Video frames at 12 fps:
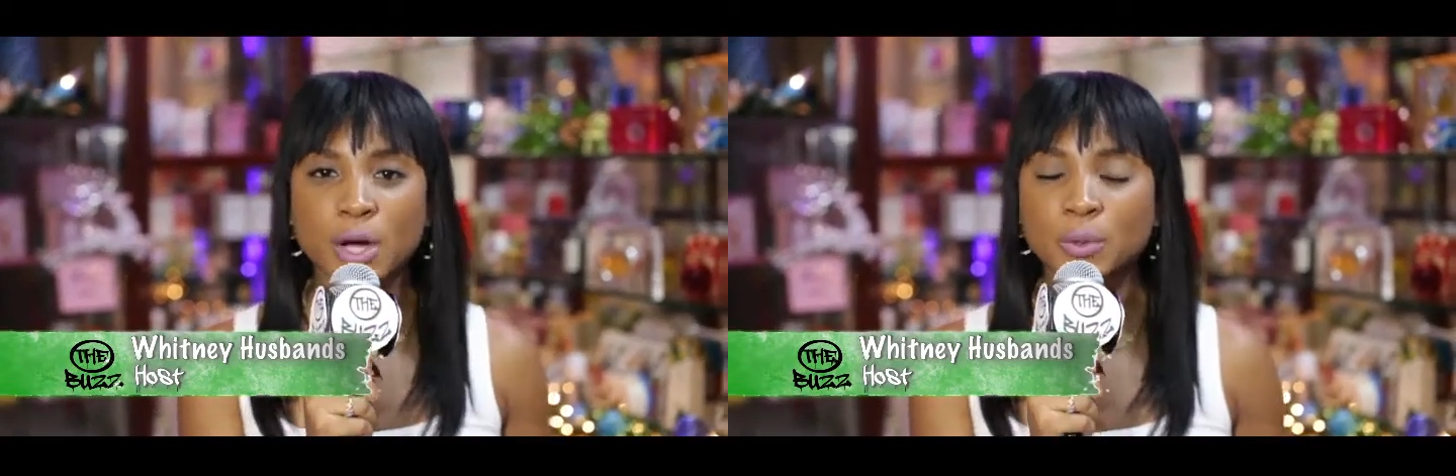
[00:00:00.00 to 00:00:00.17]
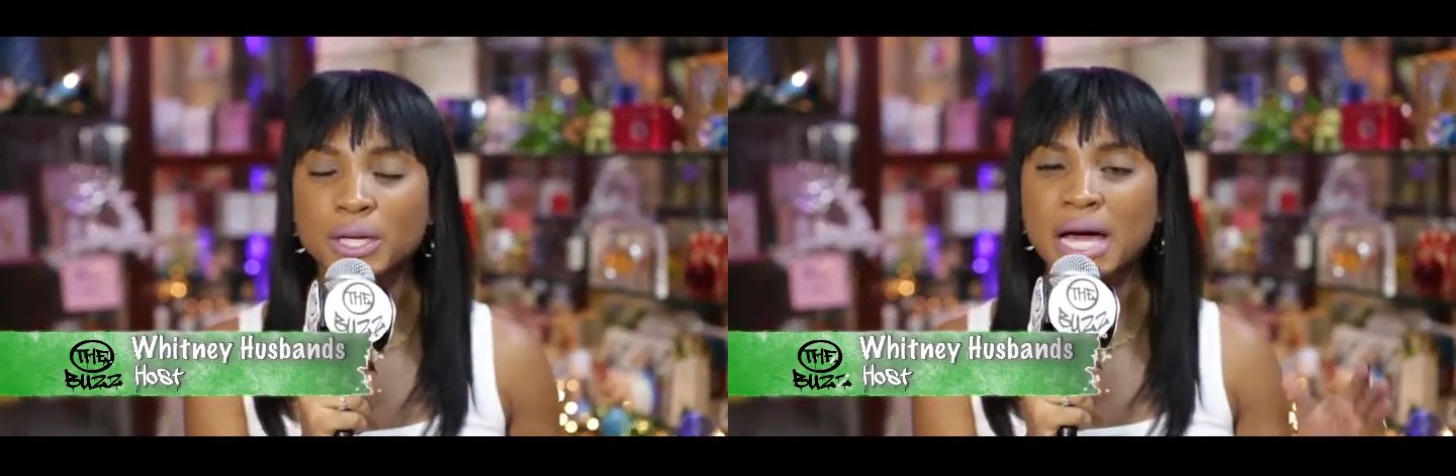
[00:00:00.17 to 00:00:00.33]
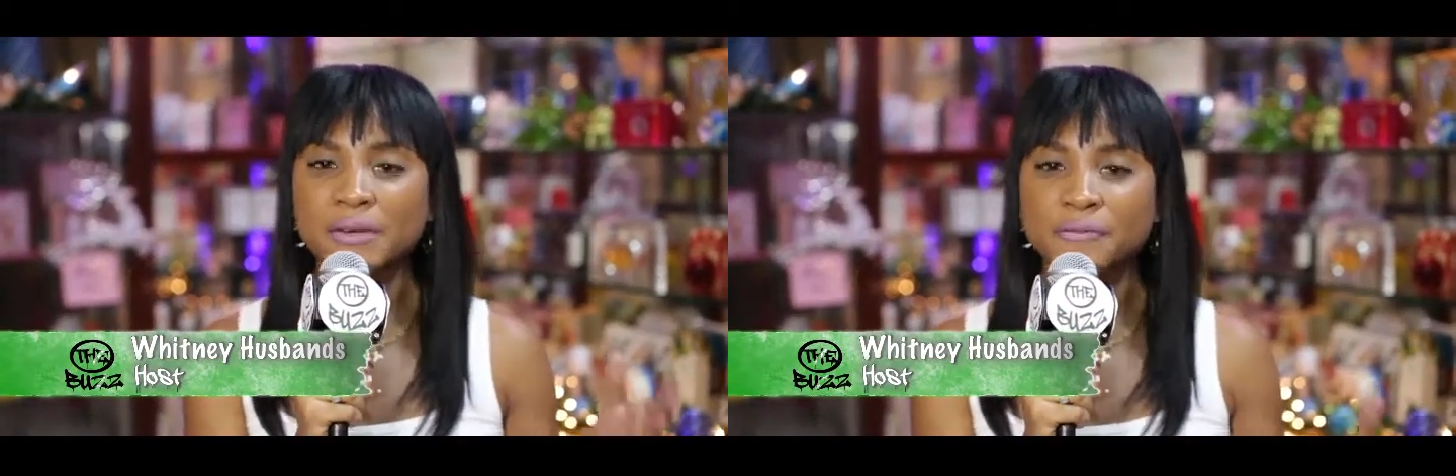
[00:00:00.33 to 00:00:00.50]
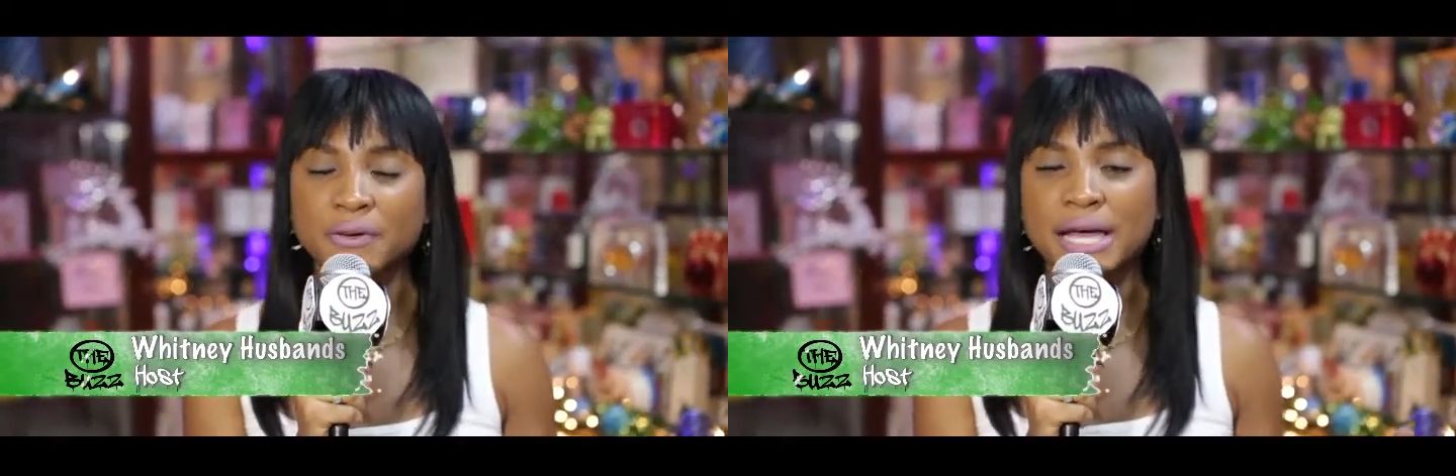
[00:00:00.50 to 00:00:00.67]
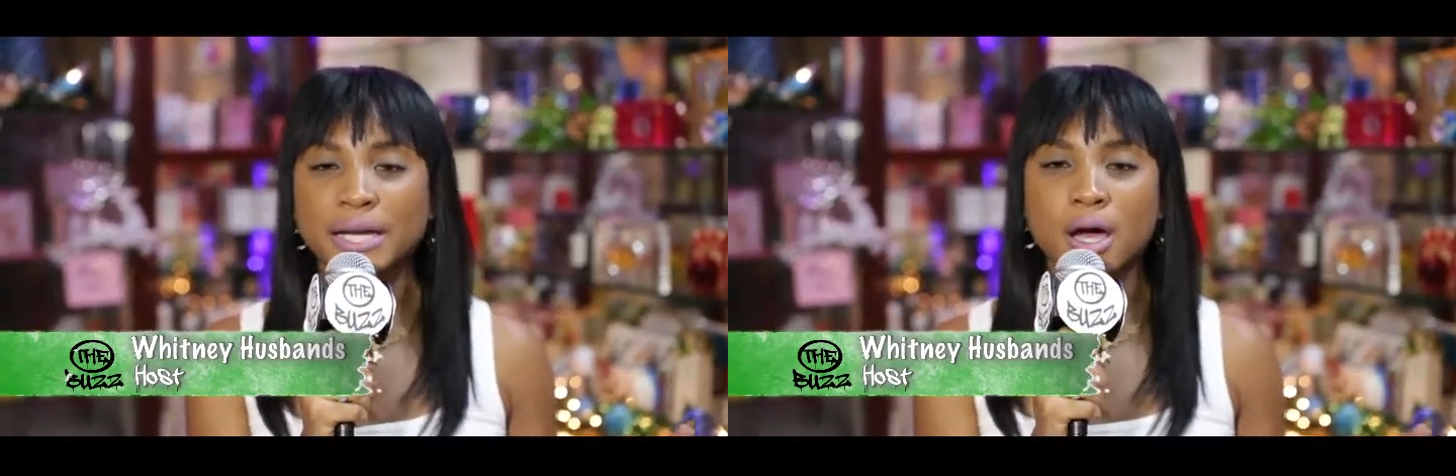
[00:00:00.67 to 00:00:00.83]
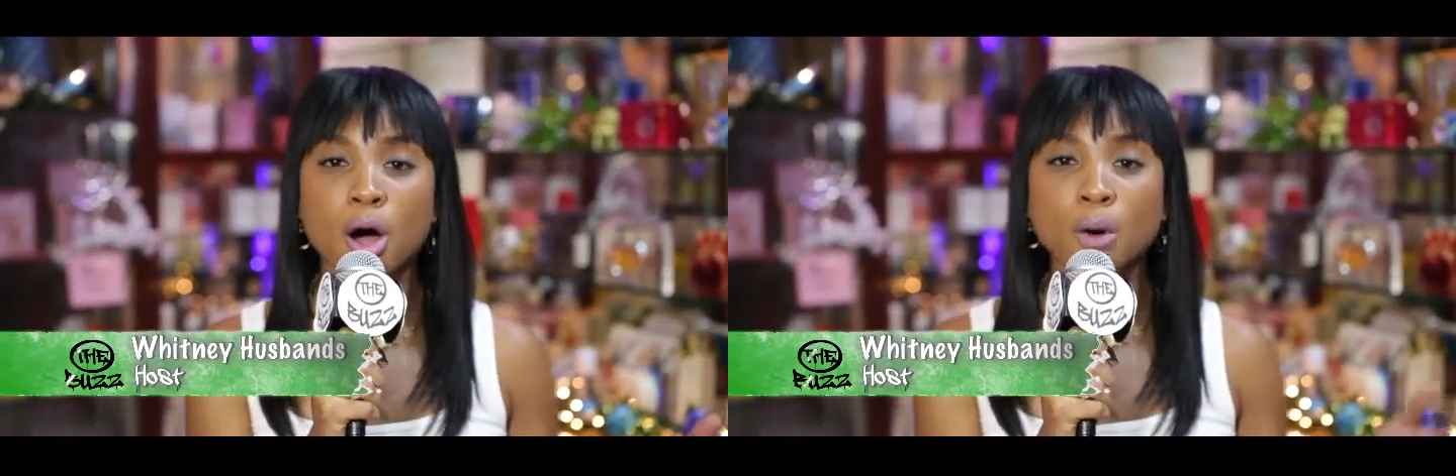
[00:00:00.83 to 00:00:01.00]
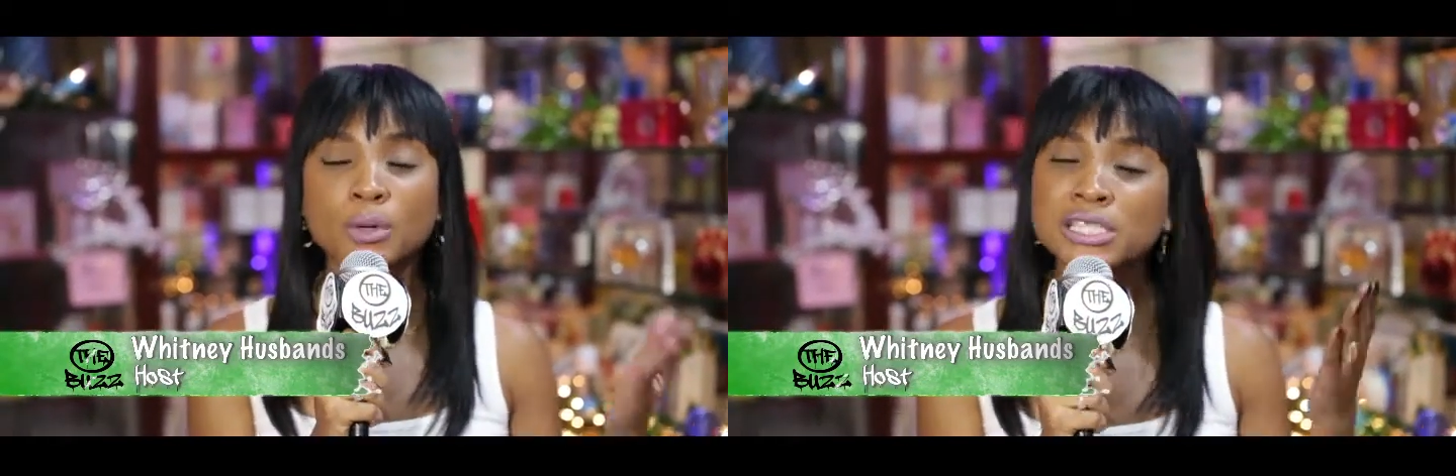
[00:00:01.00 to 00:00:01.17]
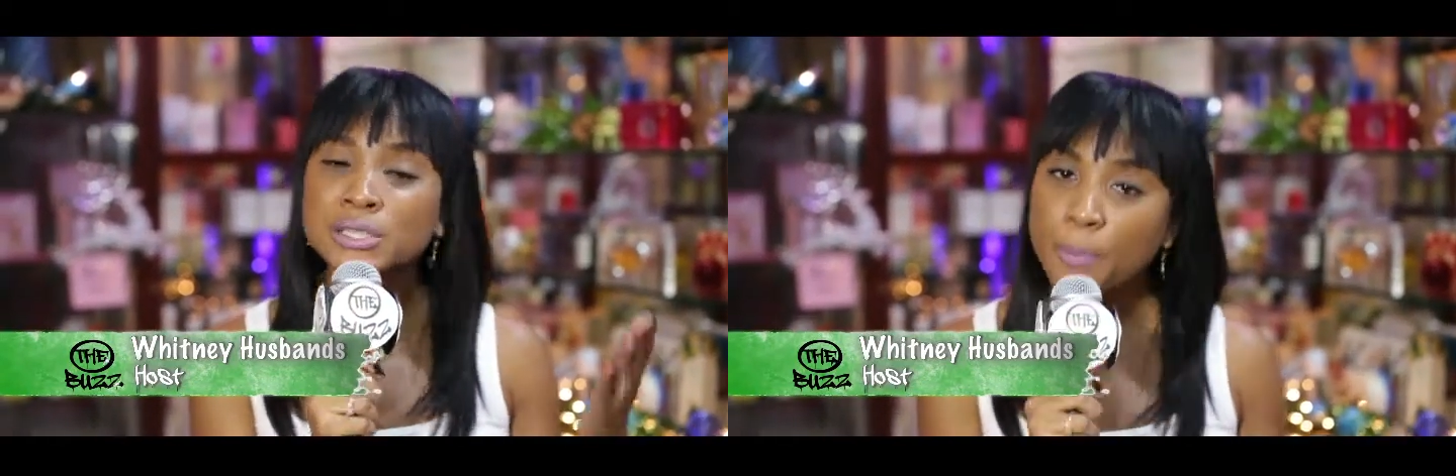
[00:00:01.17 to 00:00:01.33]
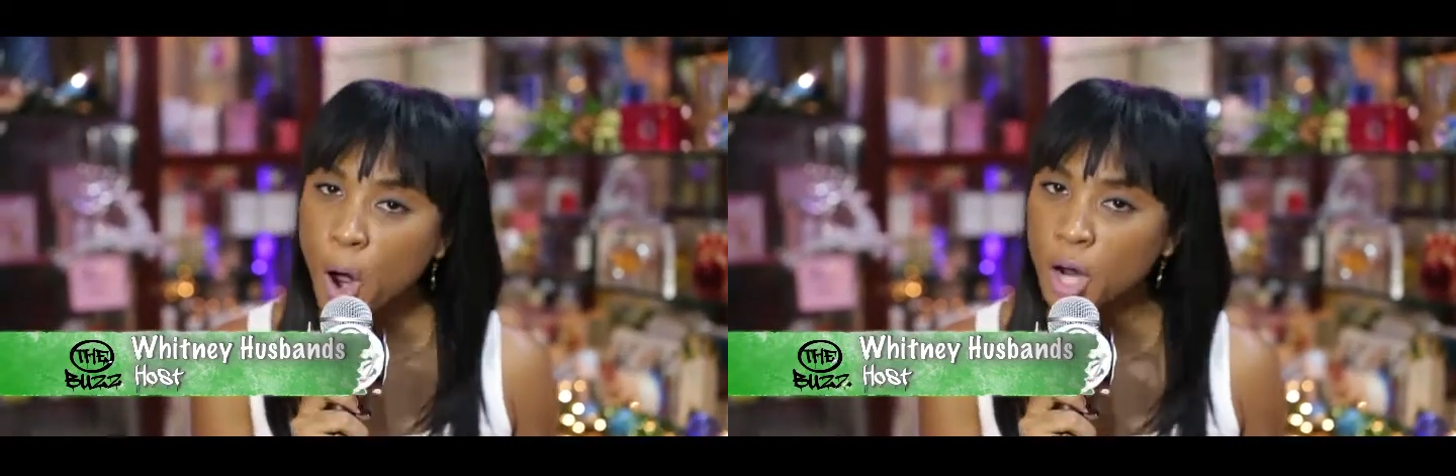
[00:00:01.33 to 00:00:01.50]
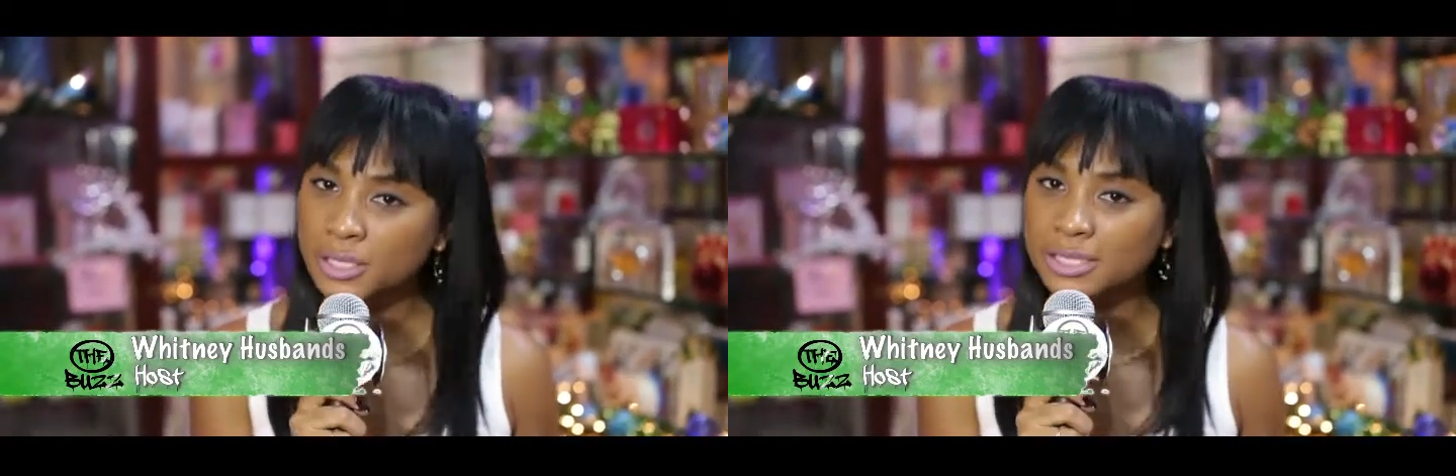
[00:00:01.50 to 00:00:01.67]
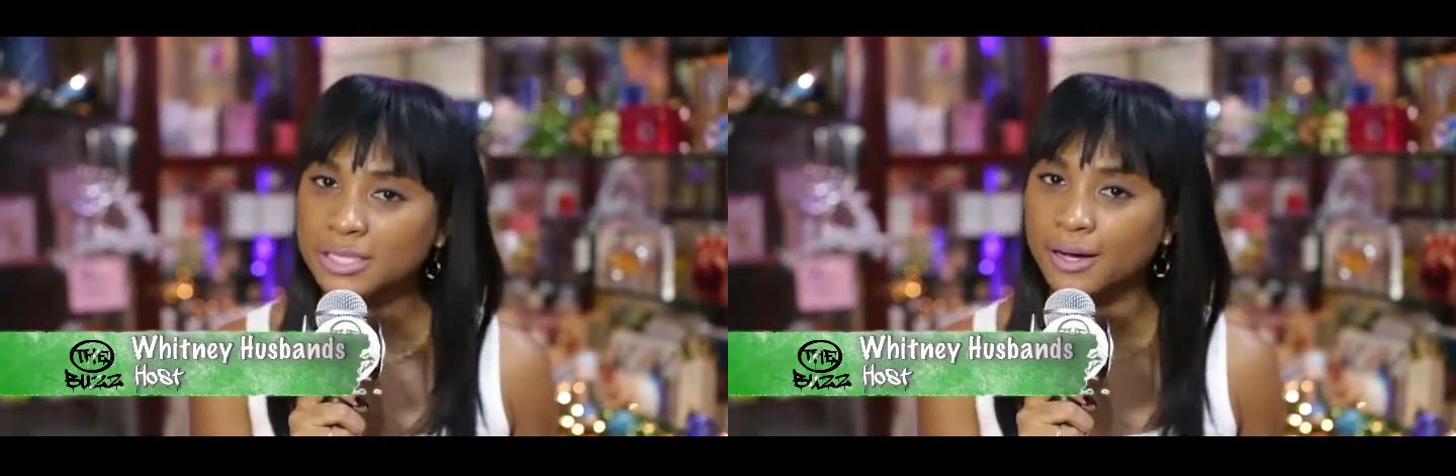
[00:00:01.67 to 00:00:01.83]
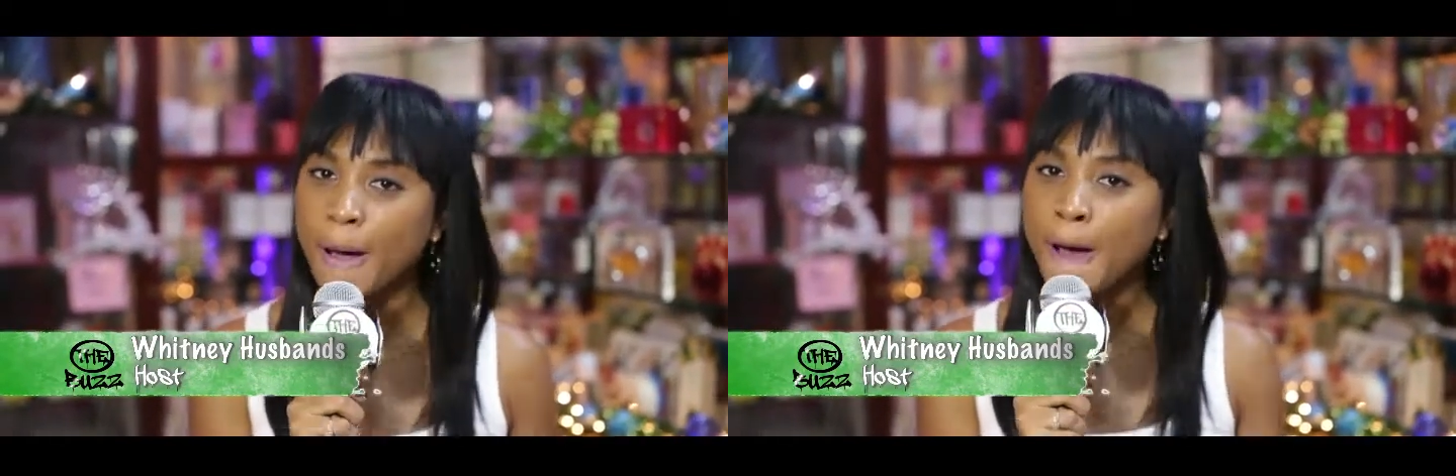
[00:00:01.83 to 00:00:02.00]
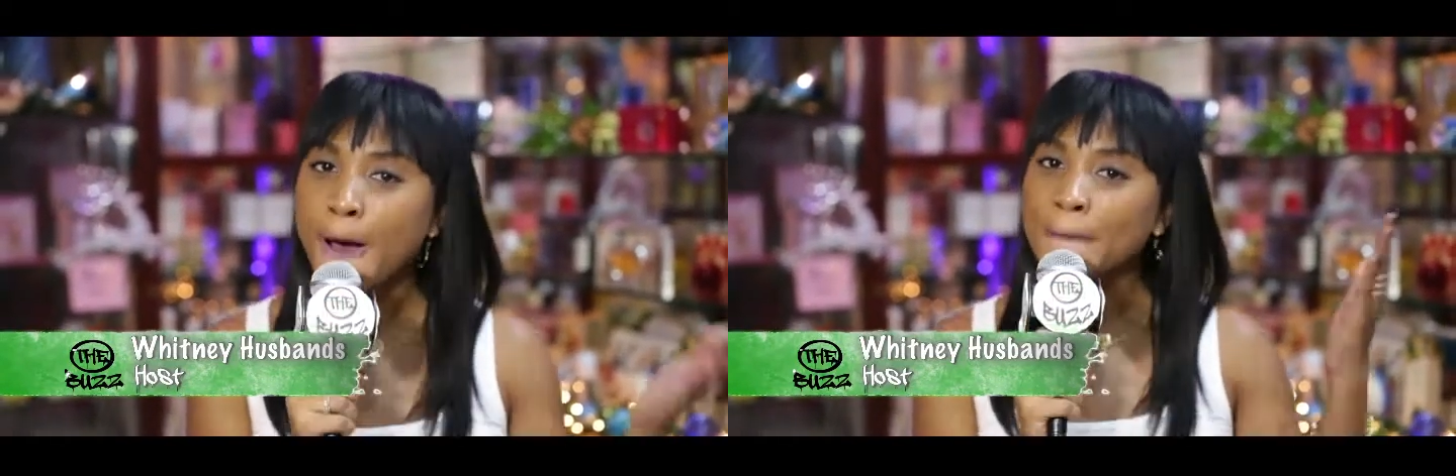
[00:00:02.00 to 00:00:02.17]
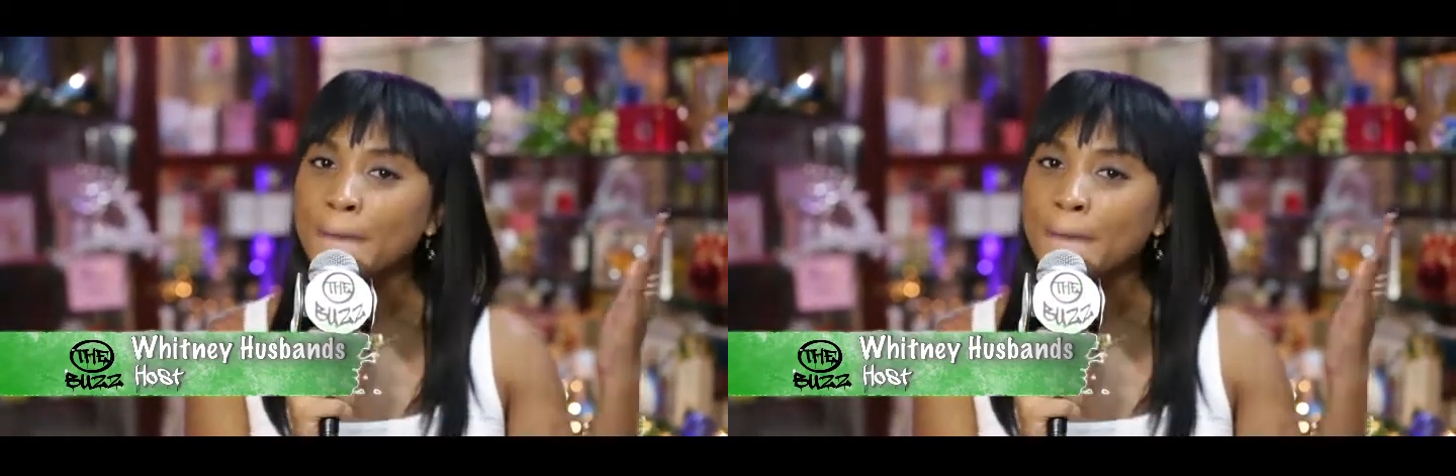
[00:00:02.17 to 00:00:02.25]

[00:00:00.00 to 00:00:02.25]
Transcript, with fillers: And we cannot forget our sponsor,